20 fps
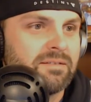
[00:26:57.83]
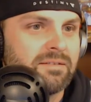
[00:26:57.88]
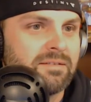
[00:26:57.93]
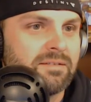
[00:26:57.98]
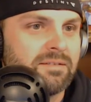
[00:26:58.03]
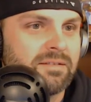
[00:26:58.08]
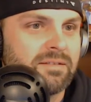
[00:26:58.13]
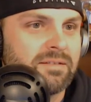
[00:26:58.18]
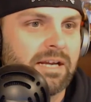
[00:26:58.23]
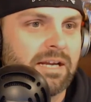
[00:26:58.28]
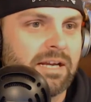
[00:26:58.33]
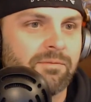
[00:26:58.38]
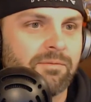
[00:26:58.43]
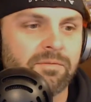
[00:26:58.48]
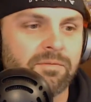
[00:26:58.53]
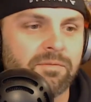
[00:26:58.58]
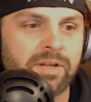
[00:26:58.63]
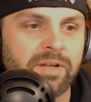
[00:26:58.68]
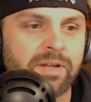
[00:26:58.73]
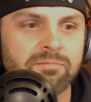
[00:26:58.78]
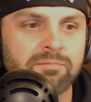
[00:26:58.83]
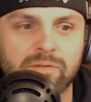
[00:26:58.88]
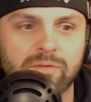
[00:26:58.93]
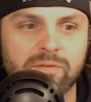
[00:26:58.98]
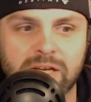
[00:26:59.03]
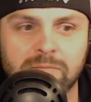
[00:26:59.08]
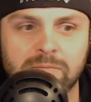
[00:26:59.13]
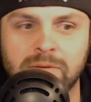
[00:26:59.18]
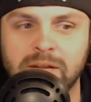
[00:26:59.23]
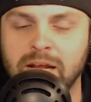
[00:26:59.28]
They have the Venom movie
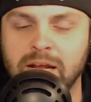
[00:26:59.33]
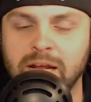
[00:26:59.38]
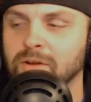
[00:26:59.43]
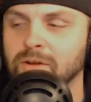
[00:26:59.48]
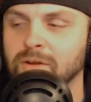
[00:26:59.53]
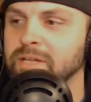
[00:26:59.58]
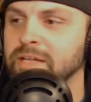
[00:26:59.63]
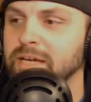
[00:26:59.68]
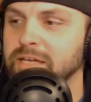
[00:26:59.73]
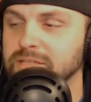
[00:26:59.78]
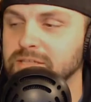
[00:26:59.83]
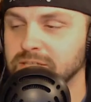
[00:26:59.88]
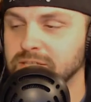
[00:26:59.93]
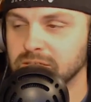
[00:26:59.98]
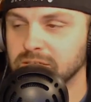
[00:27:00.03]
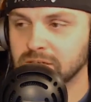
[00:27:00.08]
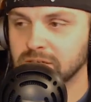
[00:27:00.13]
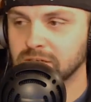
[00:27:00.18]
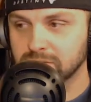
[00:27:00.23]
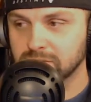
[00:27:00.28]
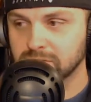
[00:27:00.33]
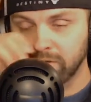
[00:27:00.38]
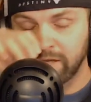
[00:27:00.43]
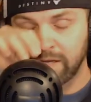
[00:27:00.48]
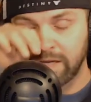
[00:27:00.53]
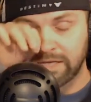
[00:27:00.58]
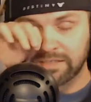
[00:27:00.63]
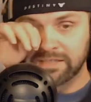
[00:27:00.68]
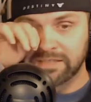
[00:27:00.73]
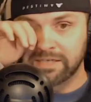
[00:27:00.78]
coming out next year,
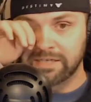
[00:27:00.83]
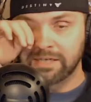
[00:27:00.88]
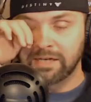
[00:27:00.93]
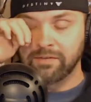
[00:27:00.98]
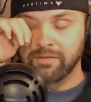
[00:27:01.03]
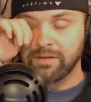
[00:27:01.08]
2018, I think